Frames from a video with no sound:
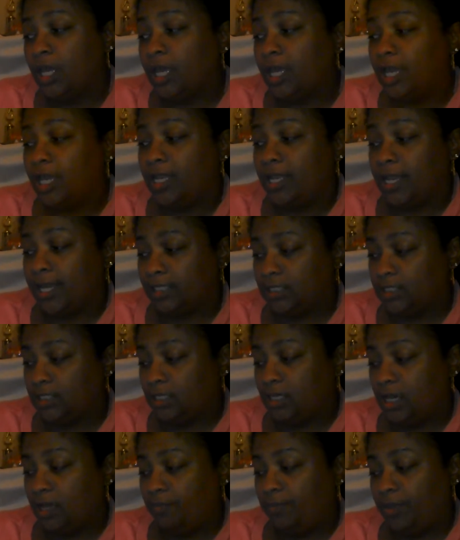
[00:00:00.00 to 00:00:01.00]
and not to
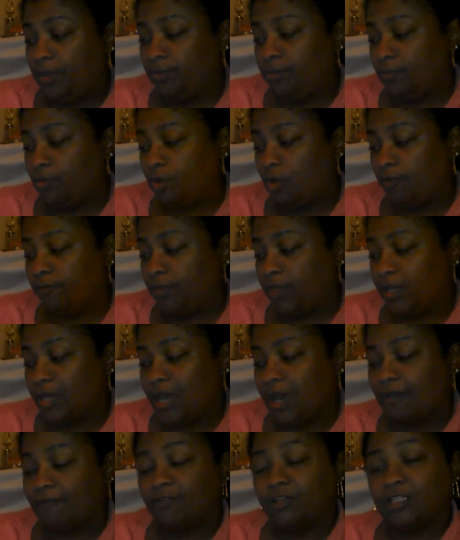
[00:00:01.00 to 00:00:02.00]
cut people off in
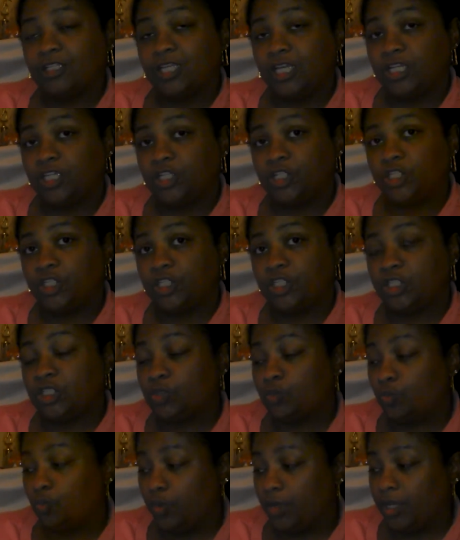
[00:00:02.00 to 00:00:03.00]

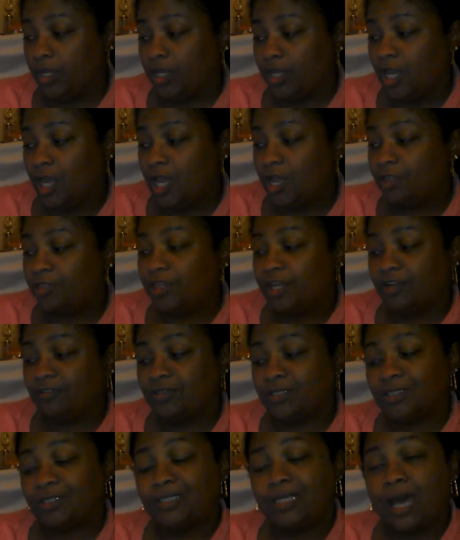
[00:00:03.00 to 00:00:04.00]
conversations when there
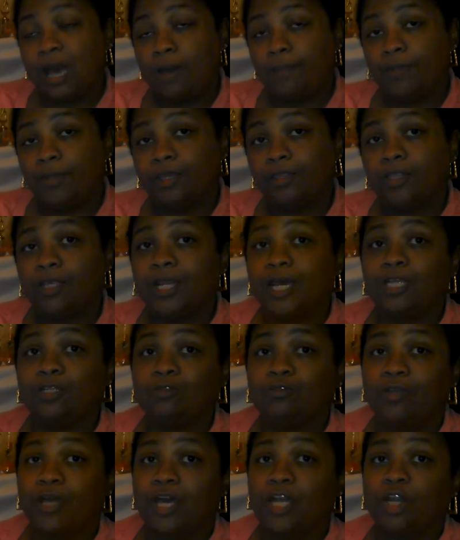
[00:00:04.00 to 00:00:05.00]
is a topic that I
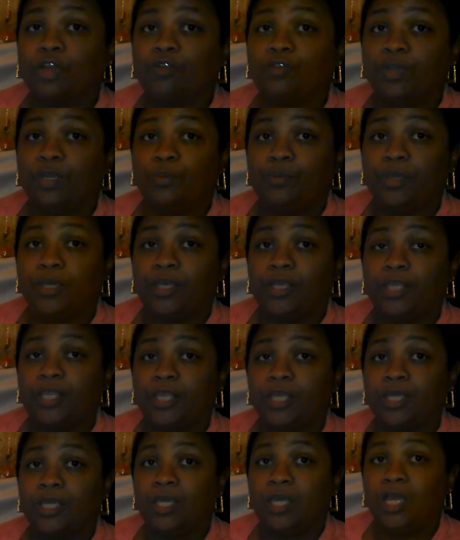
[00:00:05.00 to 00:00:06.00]
do not agree with.
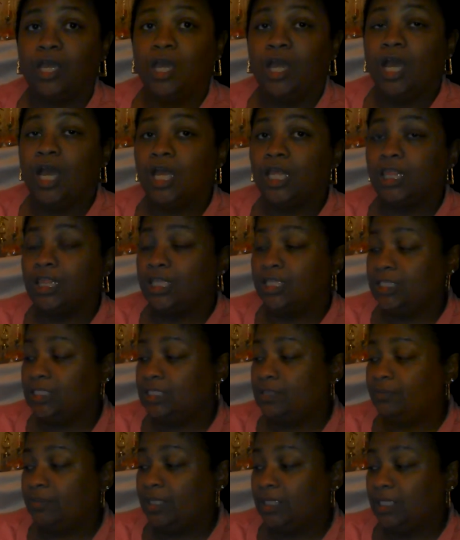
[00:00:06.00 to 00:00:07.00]

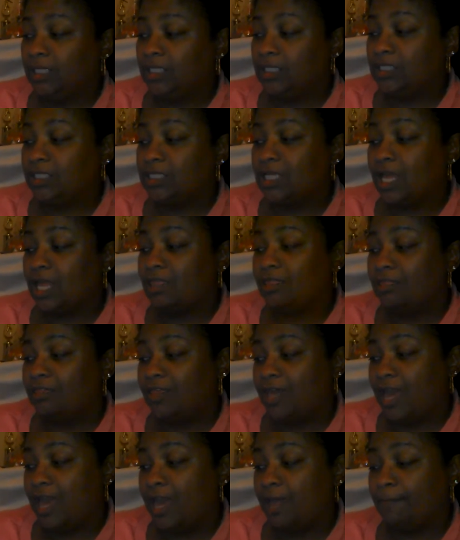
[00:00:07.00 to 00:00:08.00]
This means
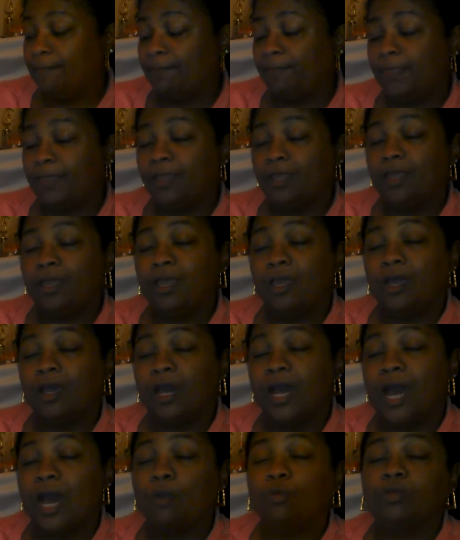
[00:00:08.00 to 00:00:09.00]
that
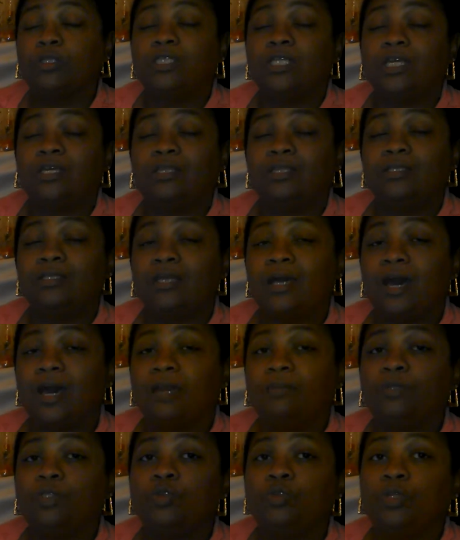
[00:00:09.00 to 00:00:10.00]
I will take the
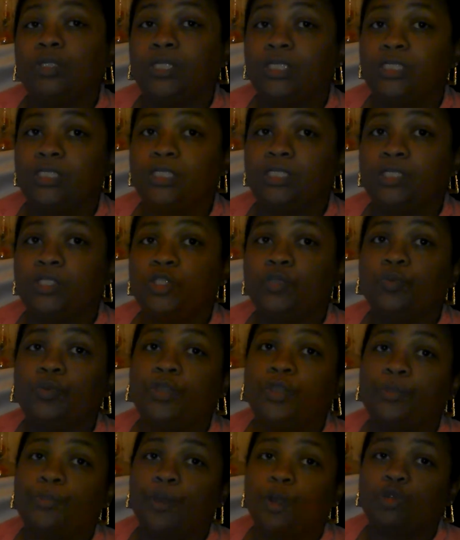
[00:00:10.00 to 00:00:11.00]
time to listen to
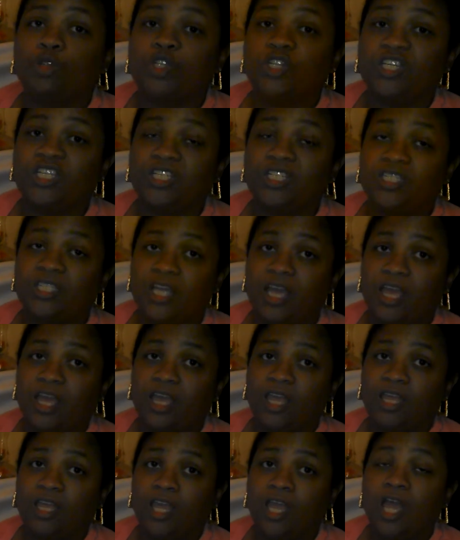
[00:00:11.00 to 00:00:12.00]
what the person is
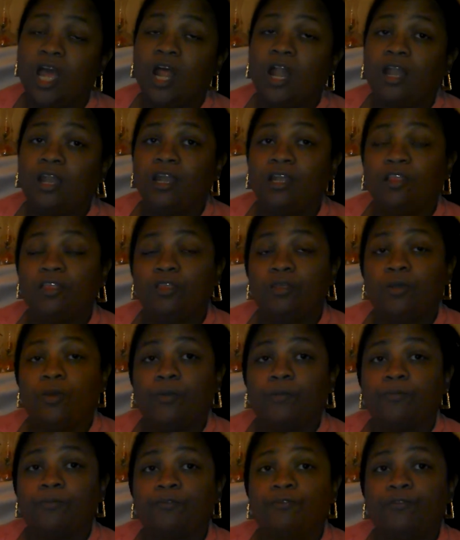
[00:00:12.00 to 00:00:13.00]
saying, let
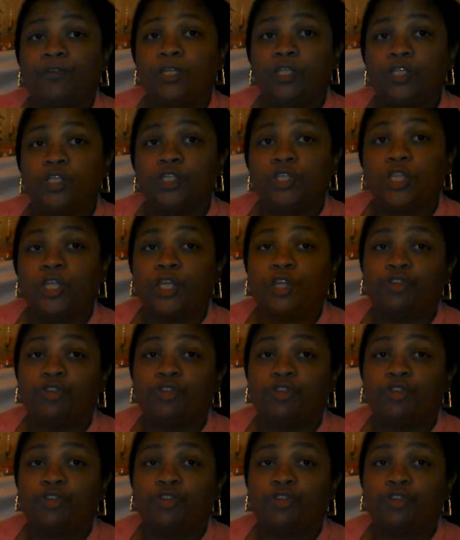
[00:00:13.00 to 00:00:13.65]
them finish their